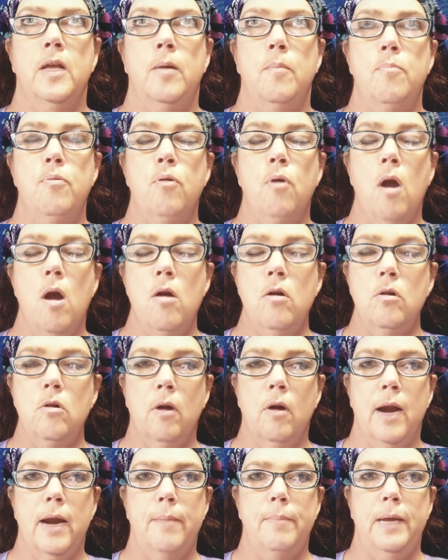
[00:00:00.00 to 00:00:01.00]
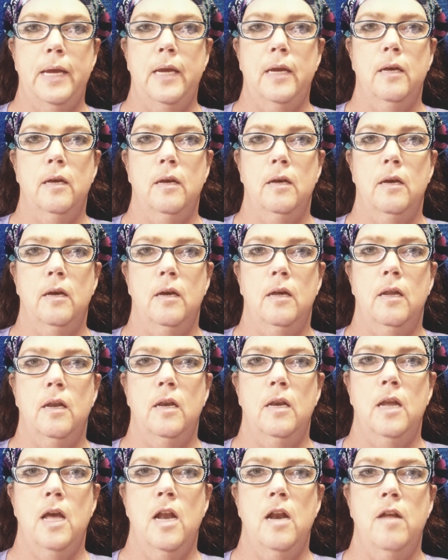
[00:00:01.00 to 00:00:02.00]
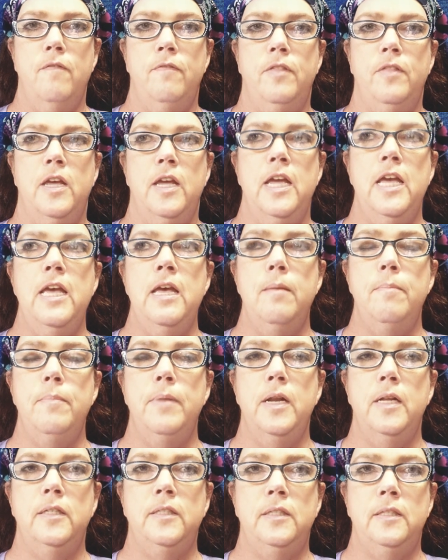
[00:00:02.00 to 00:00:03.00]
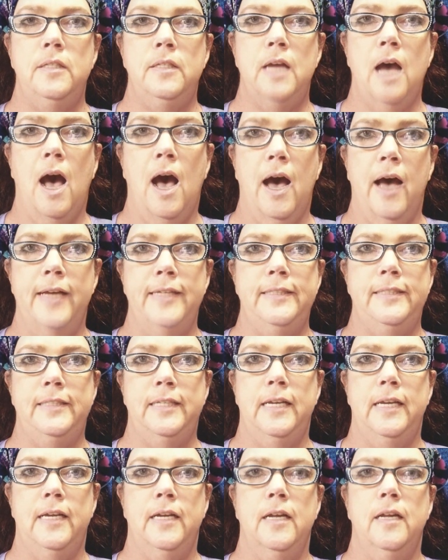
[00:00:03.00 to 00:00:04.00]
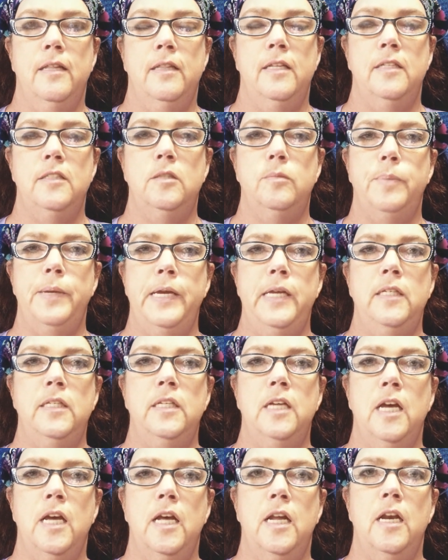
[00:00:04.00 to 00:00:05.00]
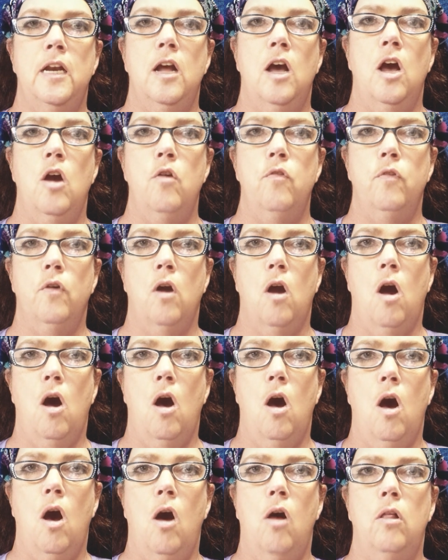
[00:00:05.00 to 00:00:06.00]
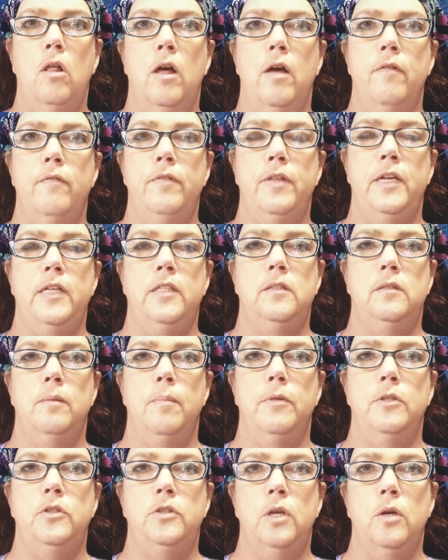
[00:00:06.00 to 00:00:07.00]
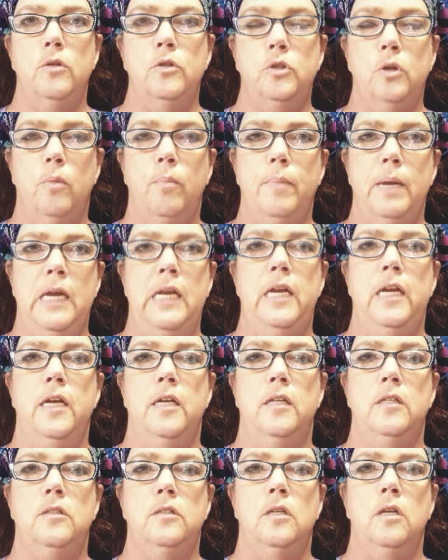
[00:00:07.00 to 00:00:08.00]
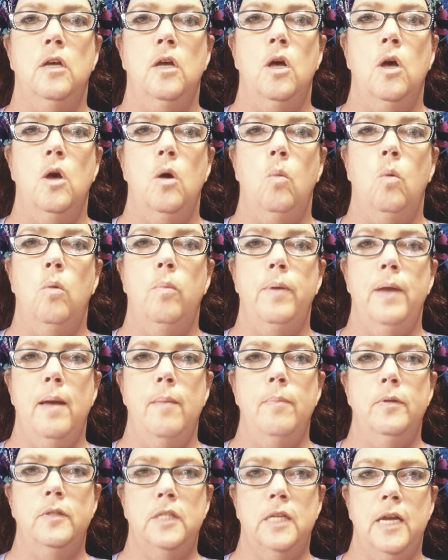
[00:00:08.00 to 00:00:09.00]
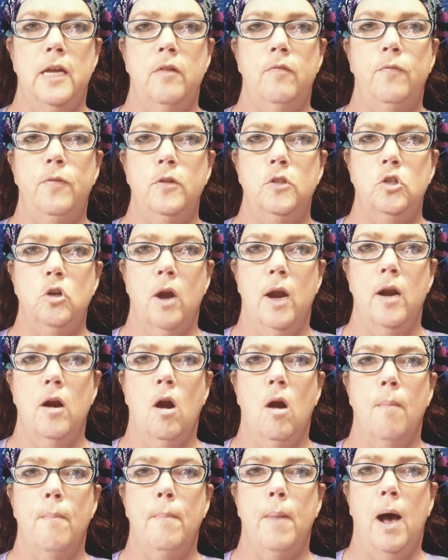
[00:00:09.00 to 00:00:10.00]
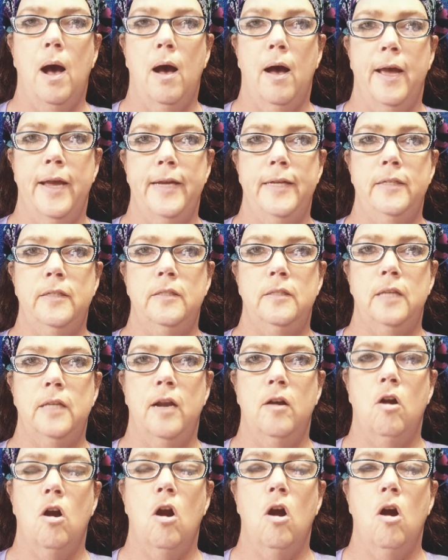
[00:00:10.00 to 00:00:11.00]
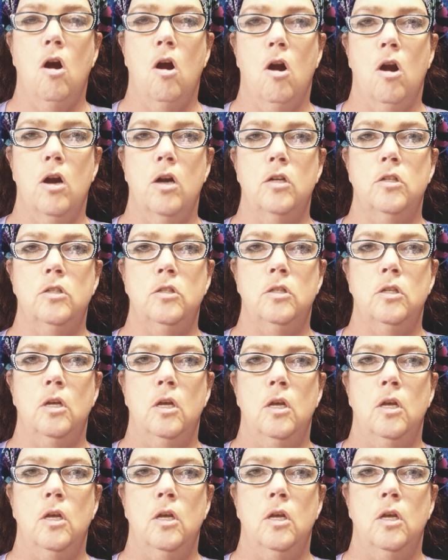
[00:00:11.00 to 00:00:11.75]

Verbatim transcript: programming, none of the hypnotizing that's being done over all of these social medias, will be able to infiltrate our minds and our hearts,